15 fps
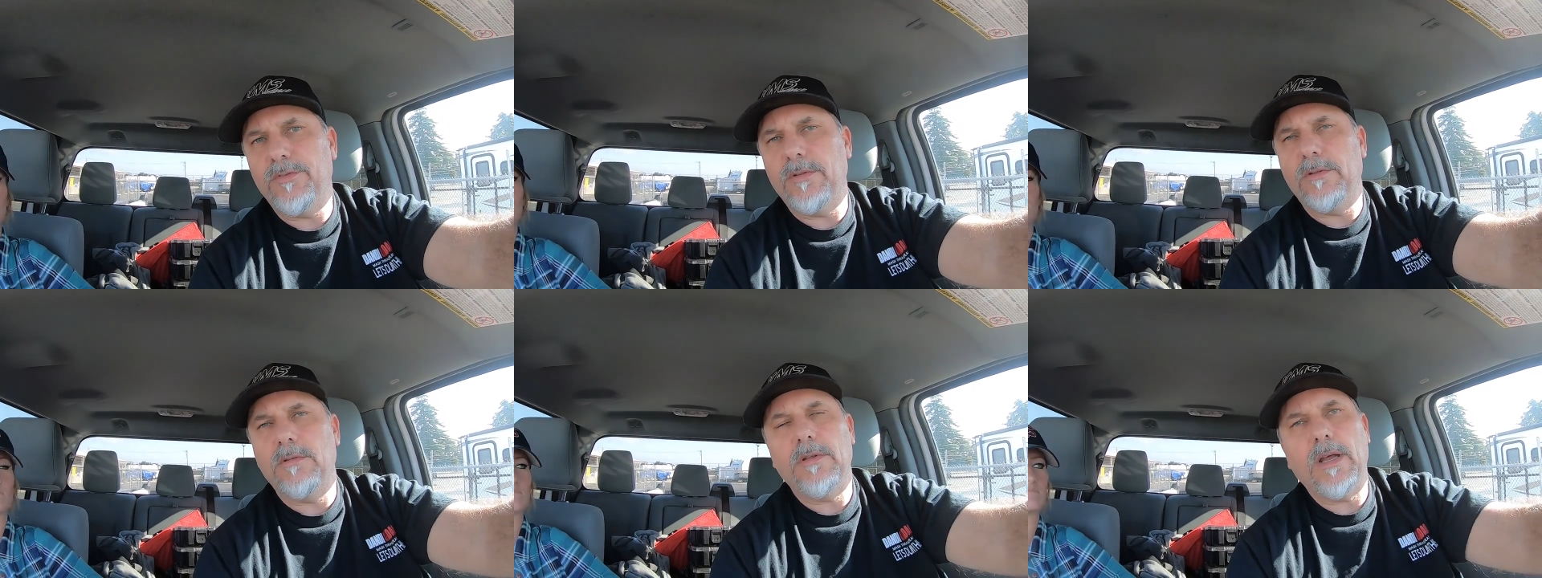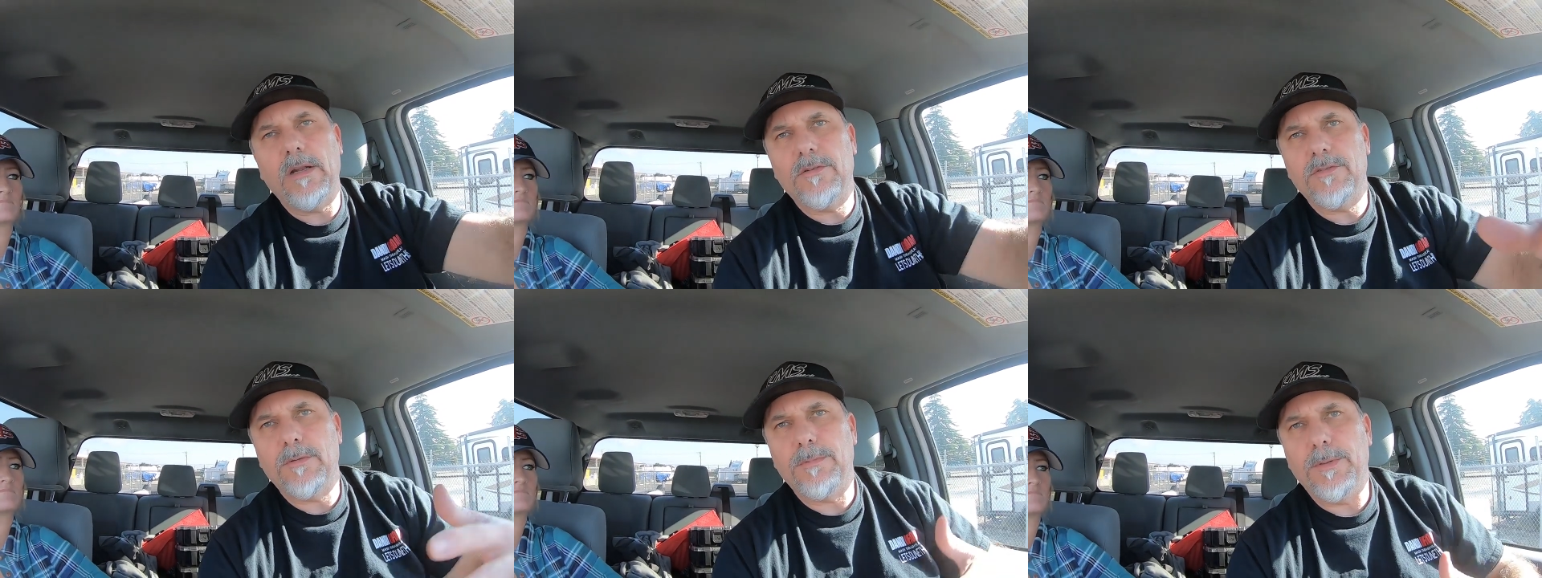and I know
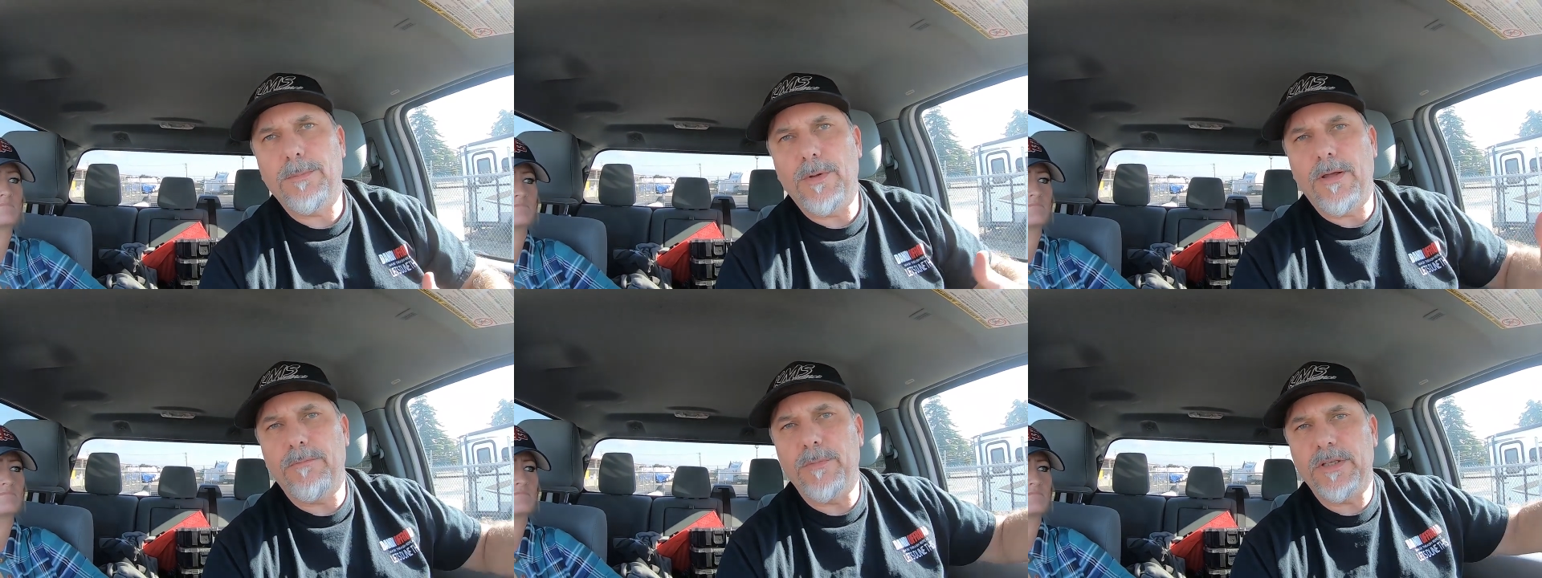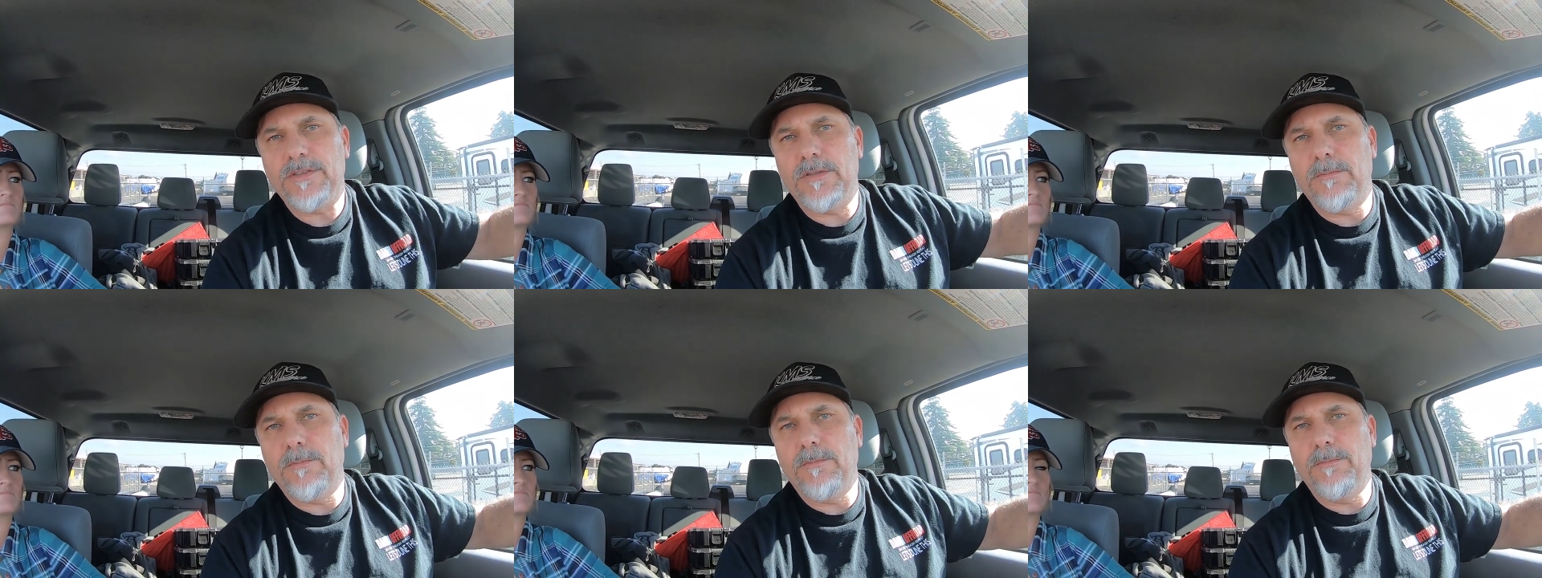some people have
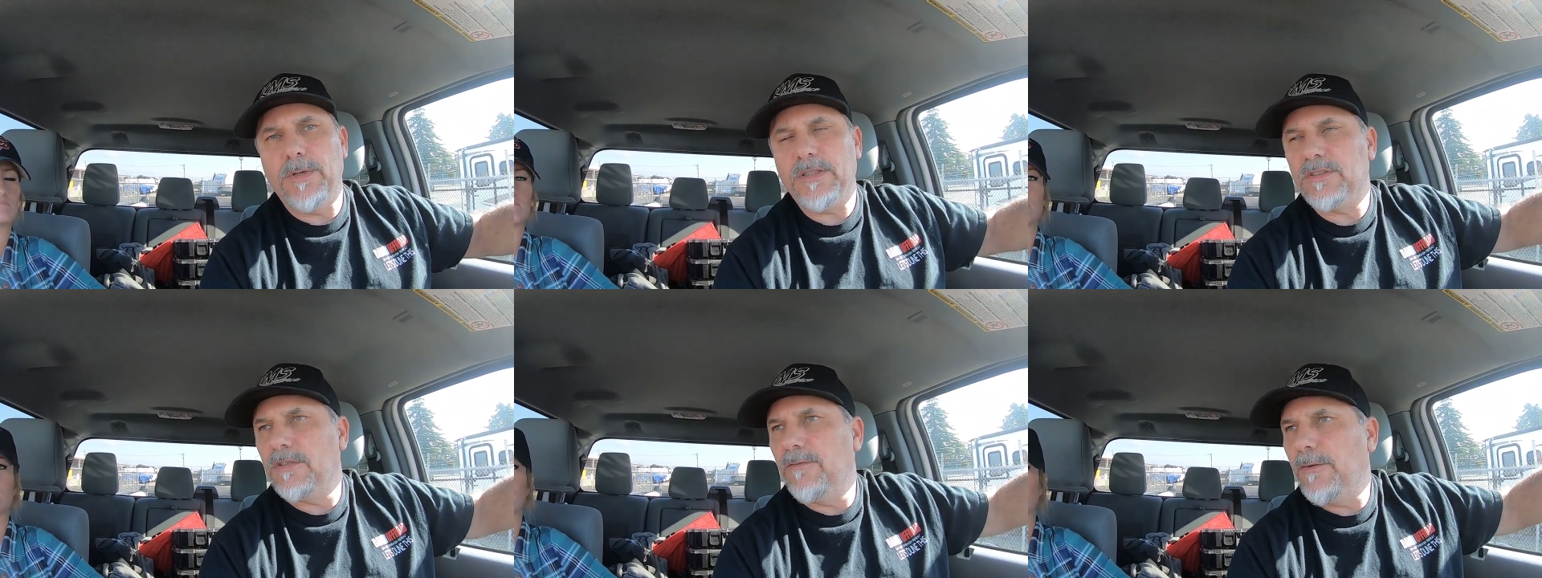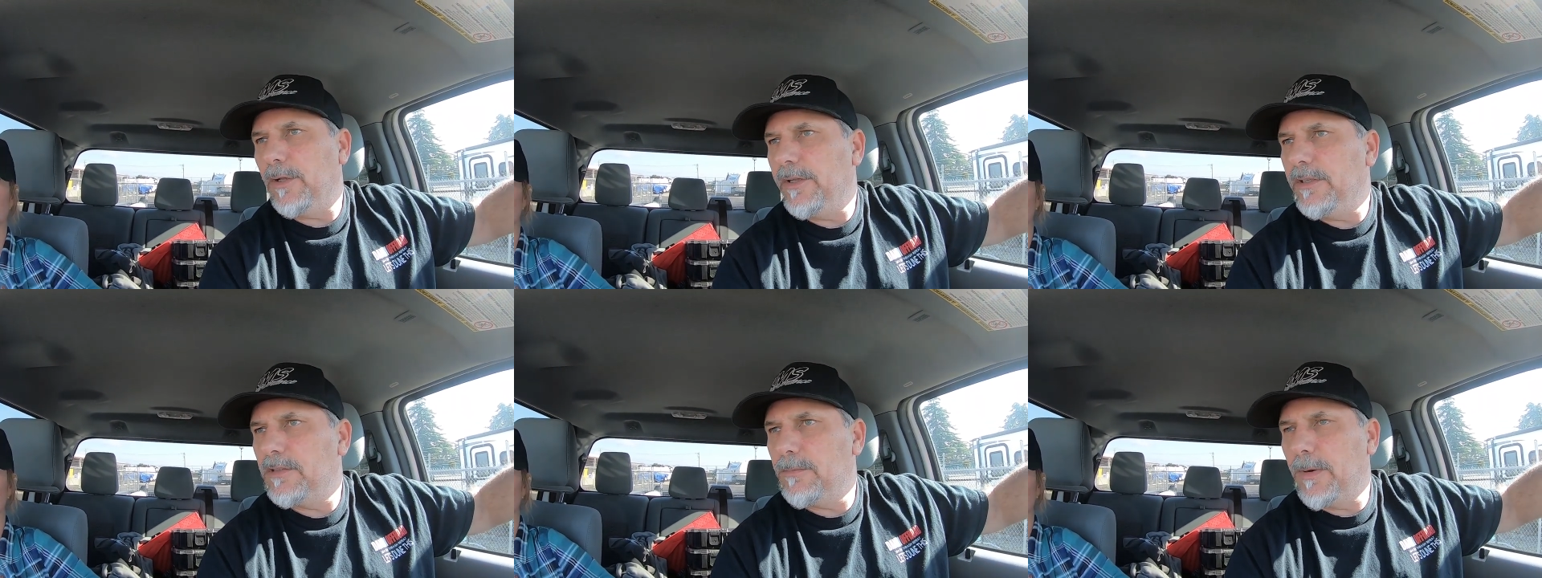mixed mixed
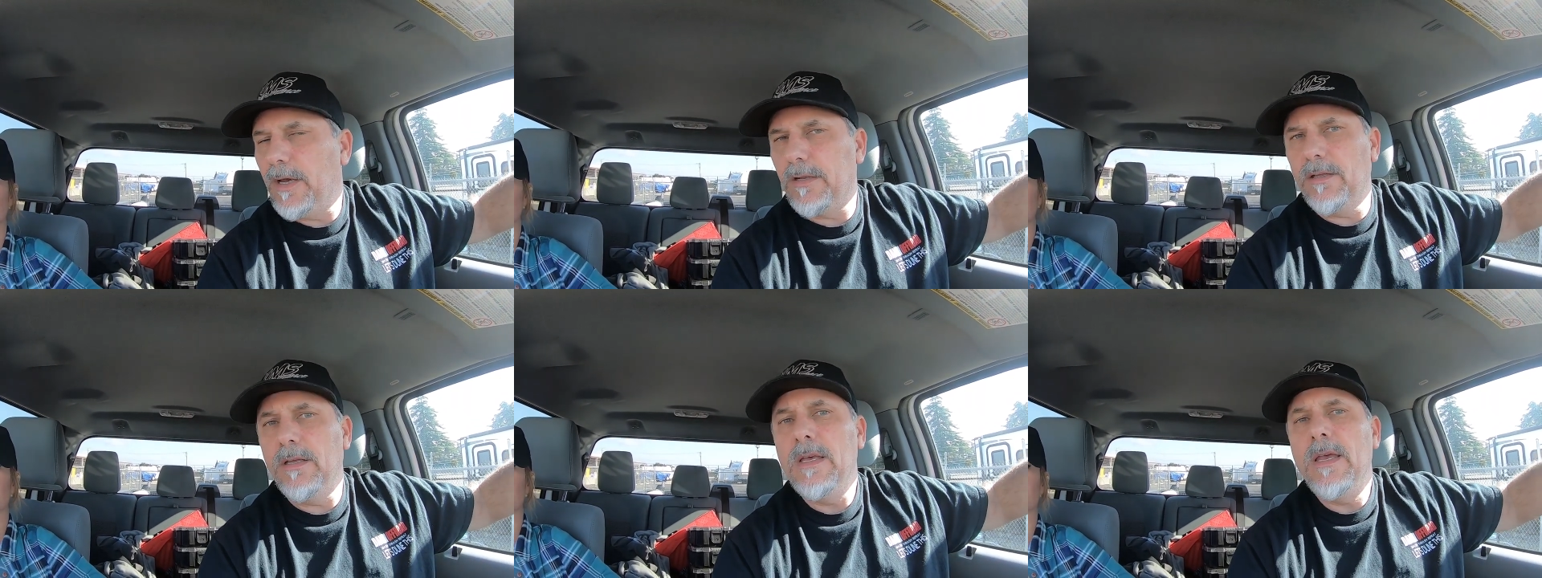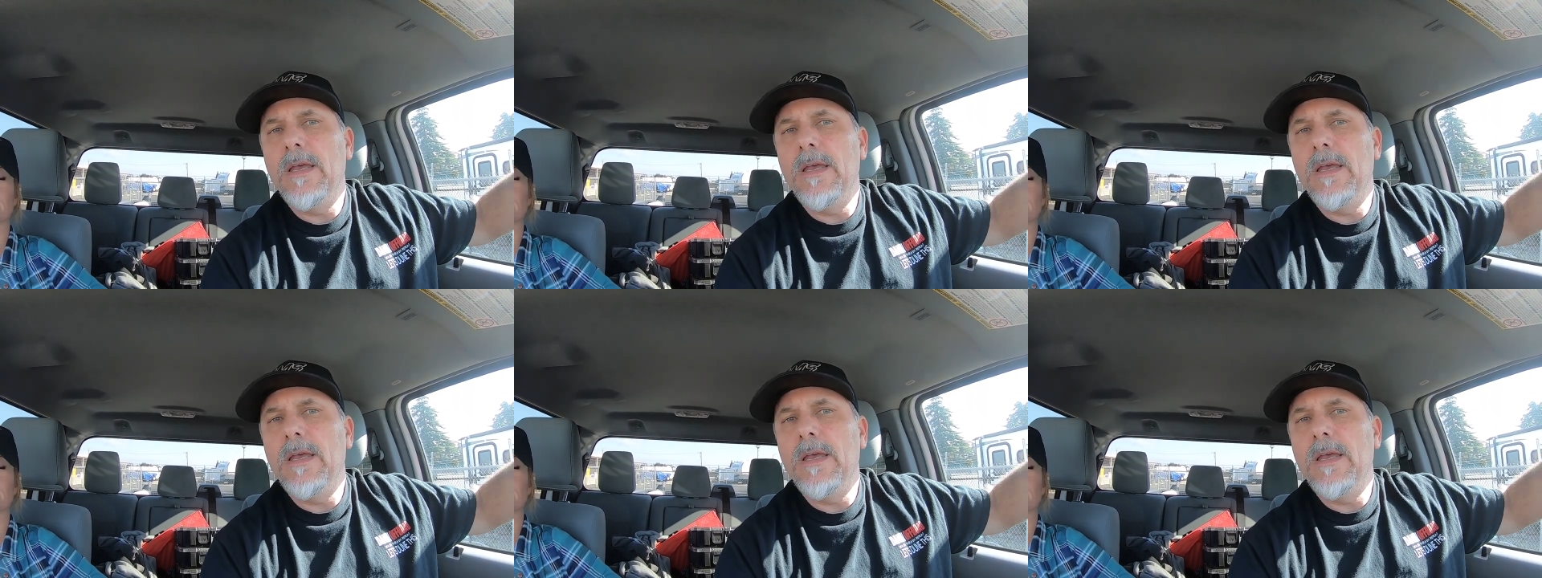feelings about it.